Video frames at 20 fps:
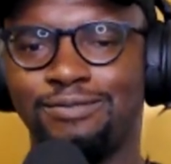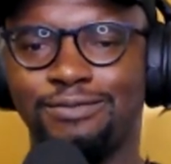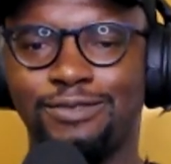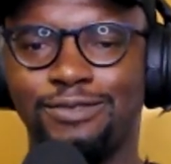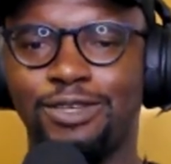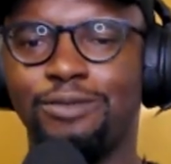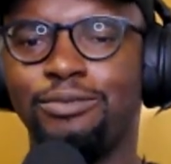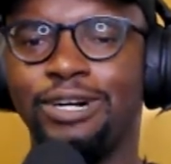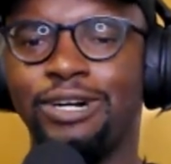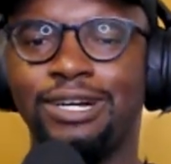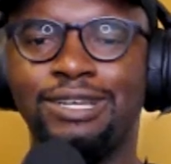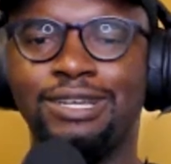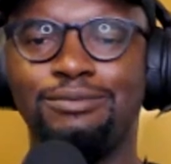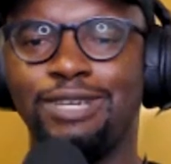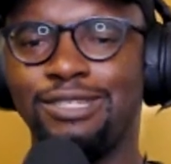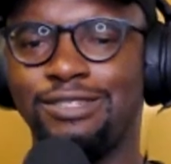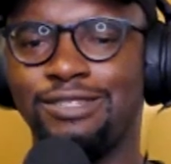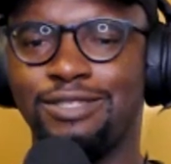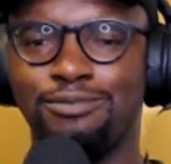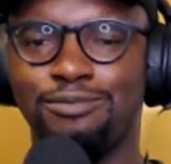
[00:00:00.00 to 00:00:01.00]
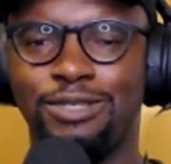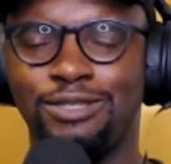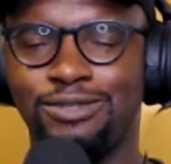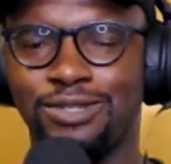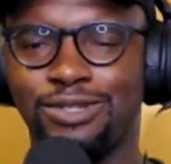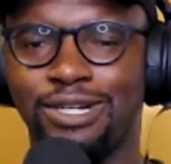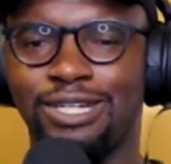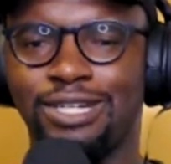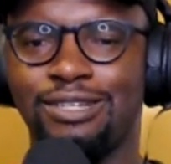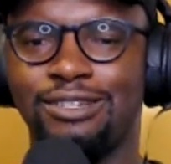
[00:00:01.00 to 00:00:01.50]
your body may just be
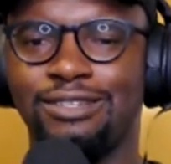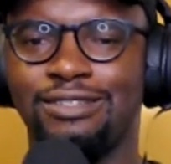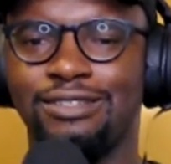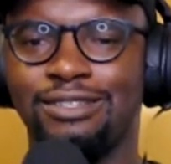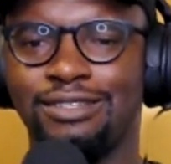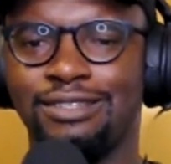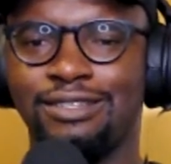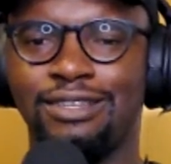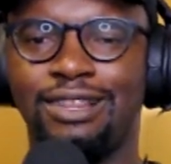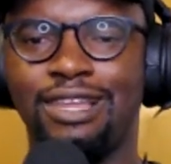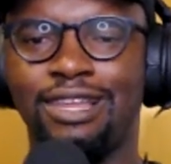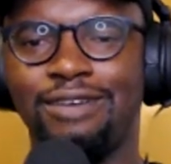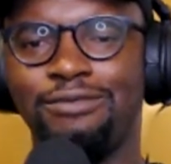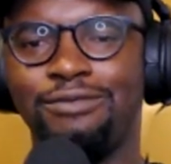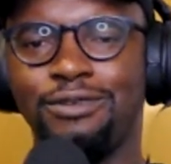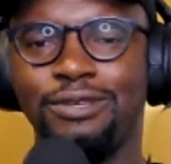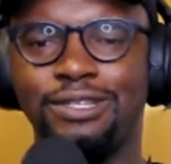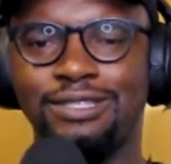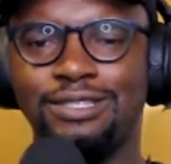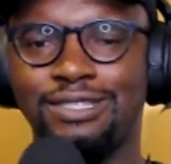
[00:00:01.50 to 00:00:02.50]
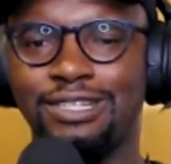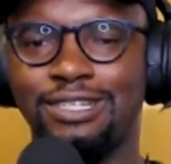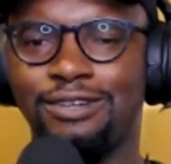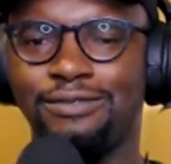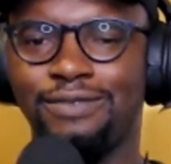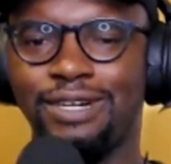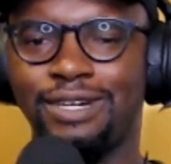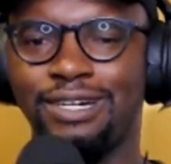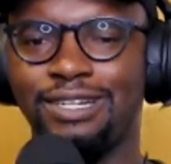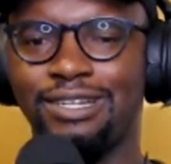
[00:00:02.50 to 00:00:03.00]
trying to level
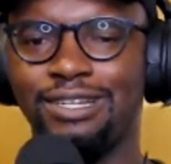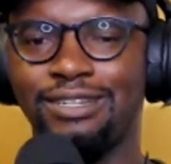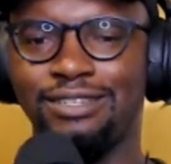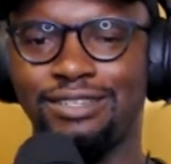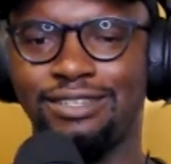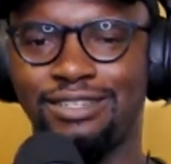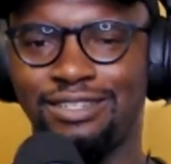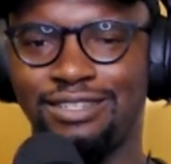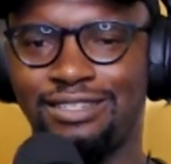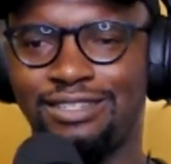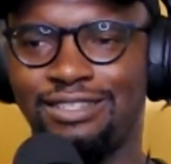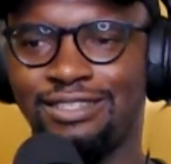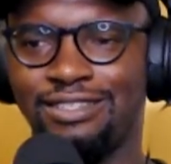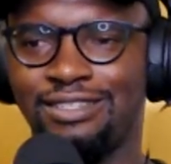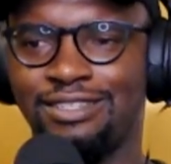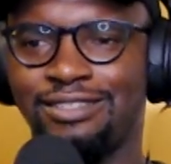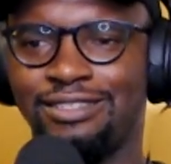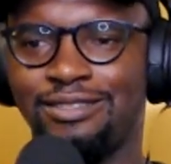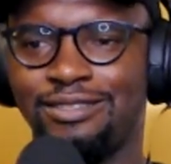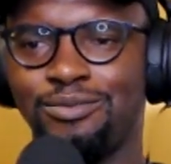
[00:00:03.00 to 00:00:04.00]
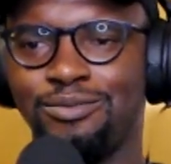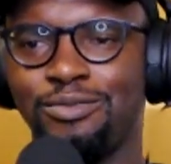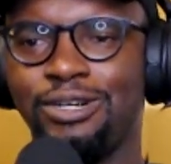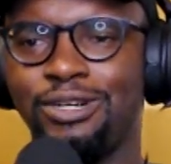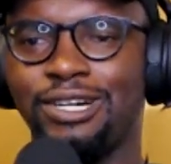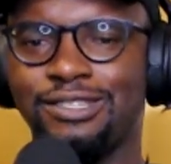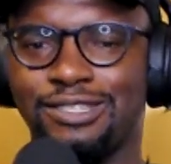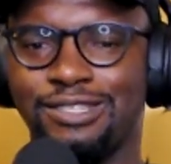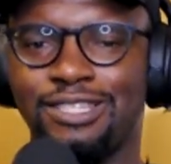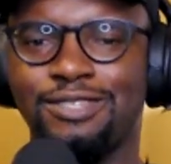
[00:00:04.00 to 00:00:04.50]
itself out and
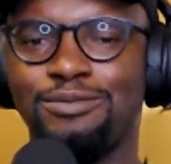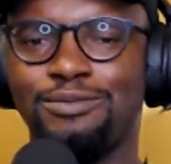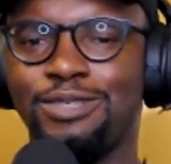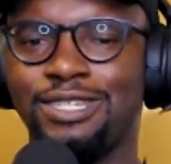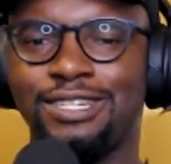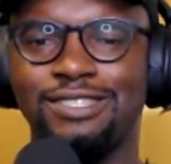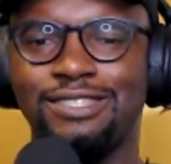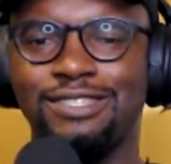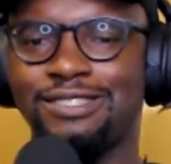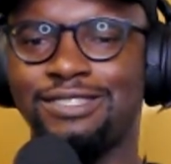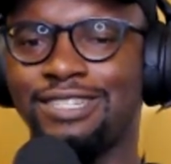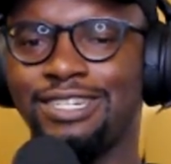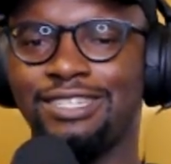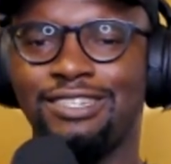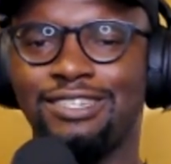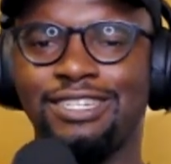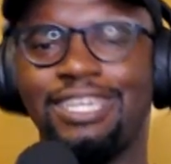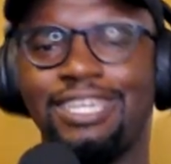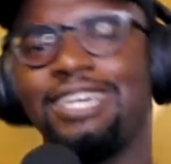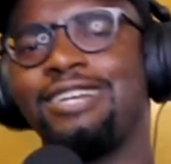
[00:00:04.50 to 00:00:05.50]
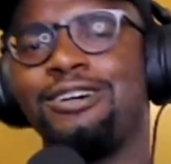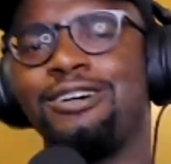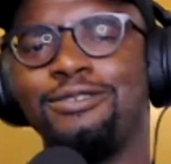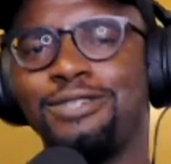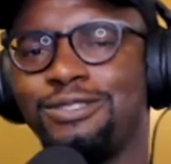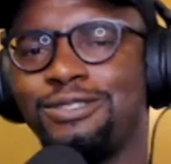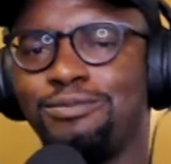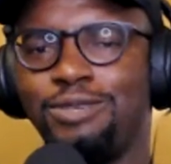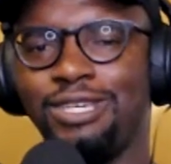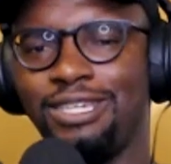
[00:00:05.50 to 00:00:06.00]
process because it's like you can't
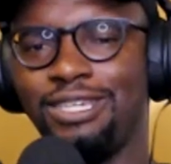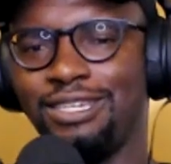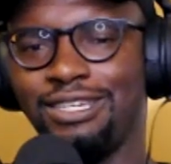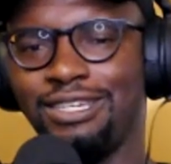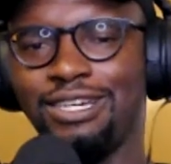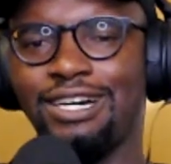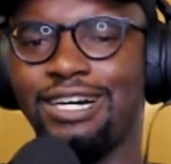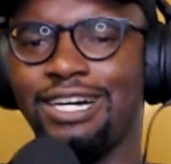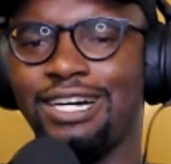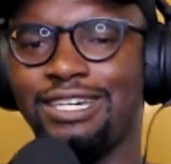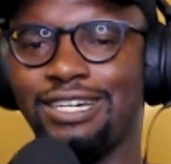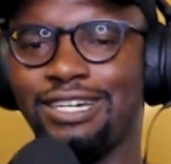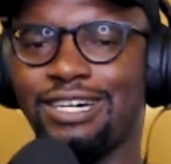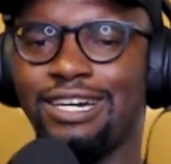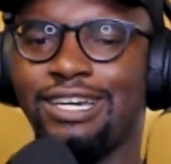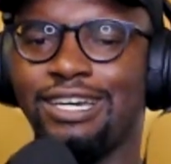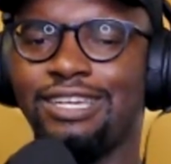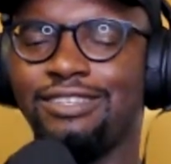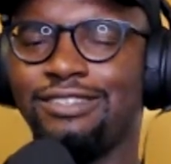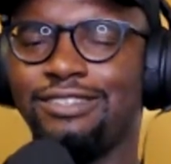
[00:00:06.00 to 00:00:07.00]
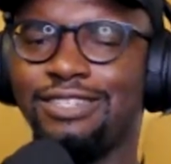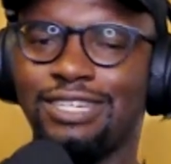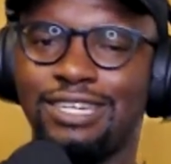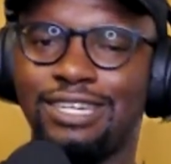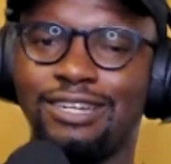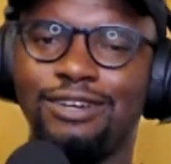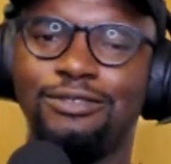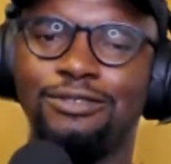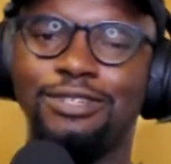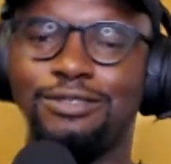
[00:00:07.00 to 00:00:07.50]
always be high high and you
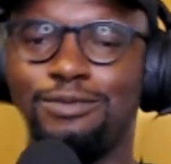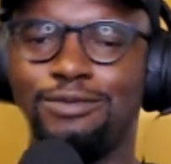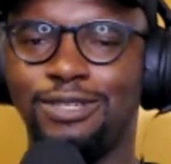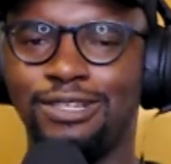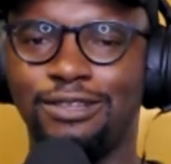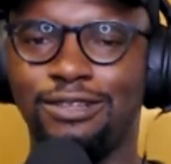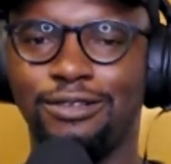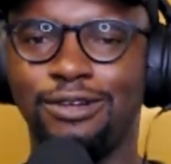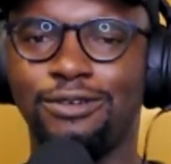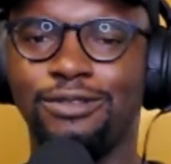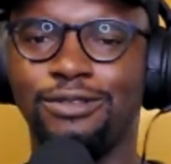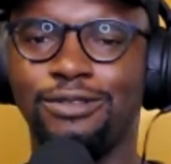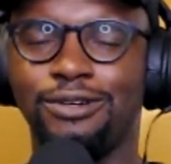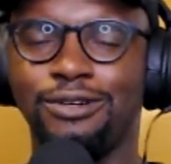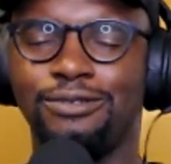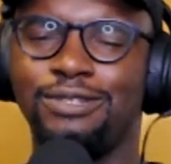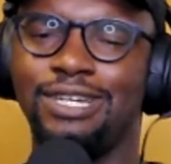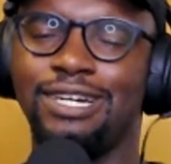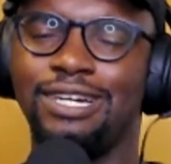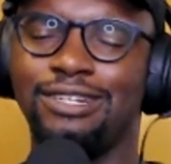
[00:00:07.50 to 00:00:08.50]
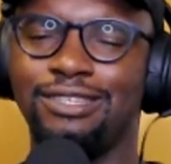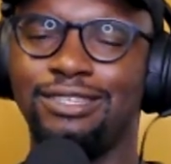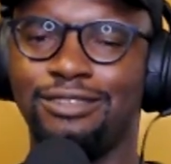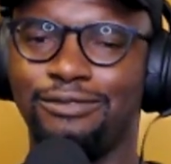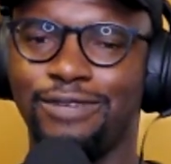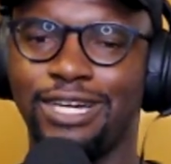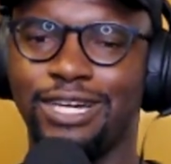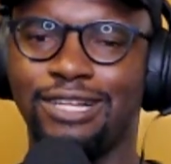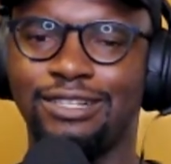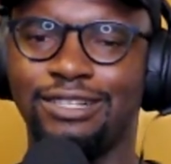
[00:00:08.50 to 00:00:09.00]
can't always be low low down in the
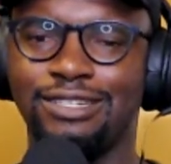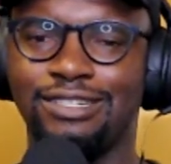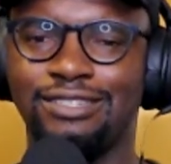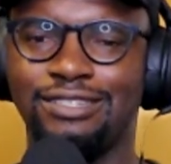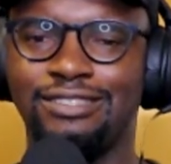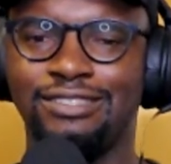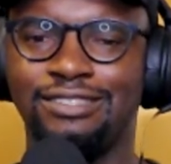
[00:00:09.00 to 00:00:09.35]
valley.